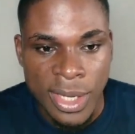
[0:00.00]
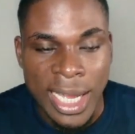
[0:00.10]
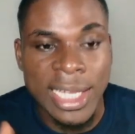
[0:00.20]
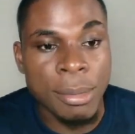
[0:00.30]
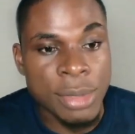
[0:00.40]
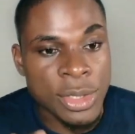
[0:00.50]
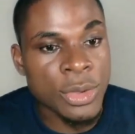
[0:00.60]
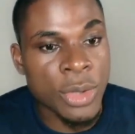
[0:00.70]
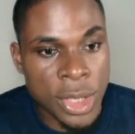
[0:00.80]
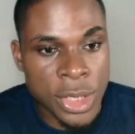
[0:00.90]
and I'm still
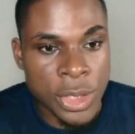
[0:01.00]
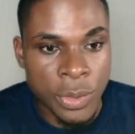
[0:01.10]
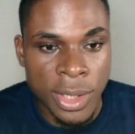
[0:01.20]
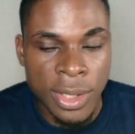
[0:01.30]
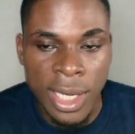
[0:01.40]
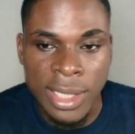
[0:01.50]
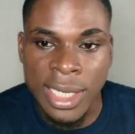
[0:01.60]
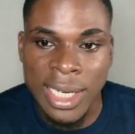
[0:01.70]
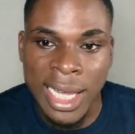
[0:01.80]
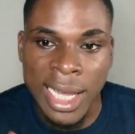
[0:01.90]
going through it. And
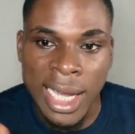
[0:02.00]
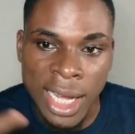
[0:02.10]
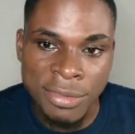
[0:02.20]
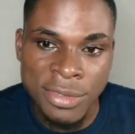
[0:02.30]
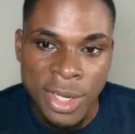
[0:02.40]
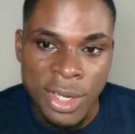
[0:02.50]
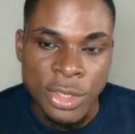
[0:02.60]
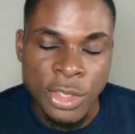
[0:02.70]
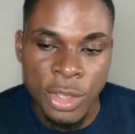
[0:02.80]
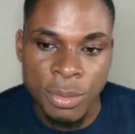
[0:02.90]
then I have
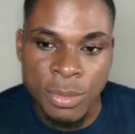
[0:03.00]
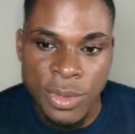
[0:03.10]
some